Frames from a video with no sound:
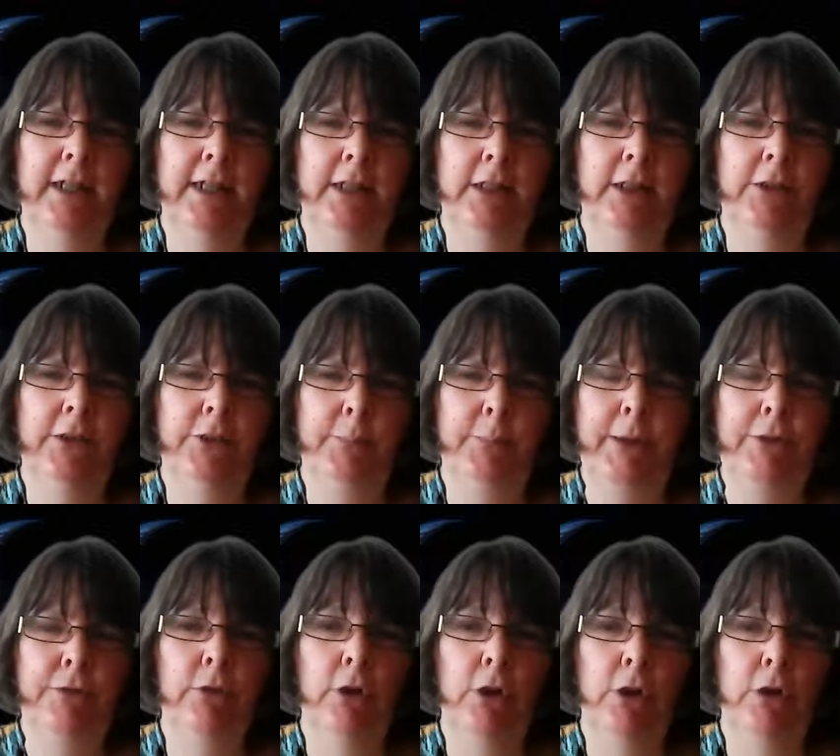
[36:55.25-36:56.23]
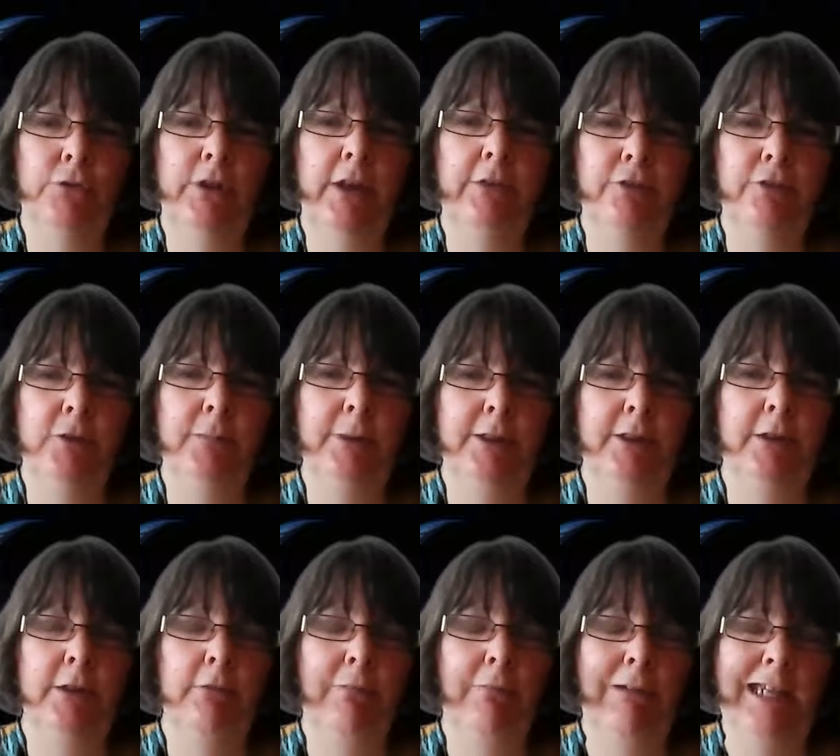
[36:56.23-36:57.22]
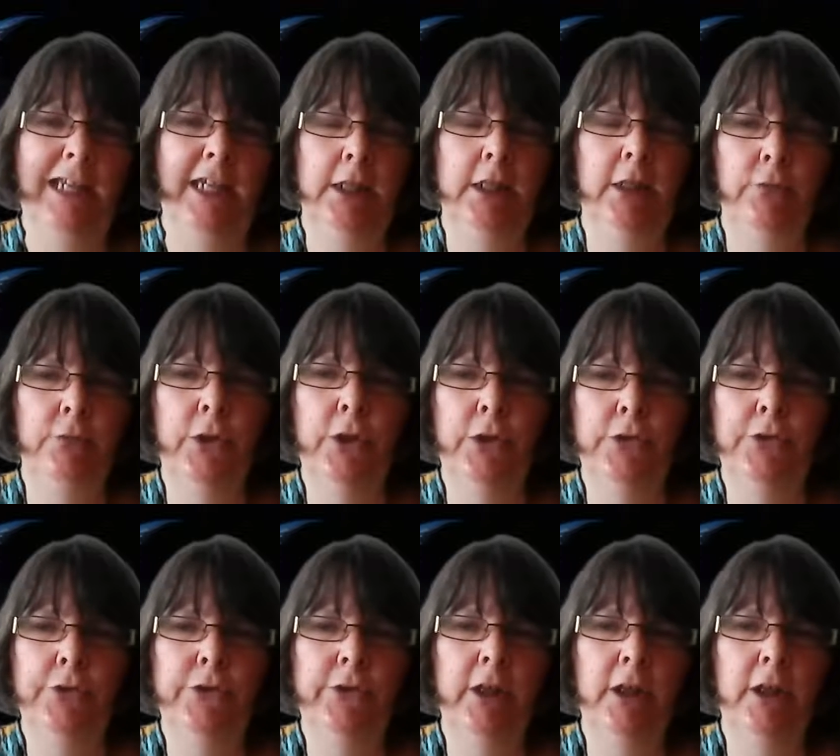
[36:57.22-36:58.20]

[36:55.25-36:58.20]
and in spacecraft have to be really advanced,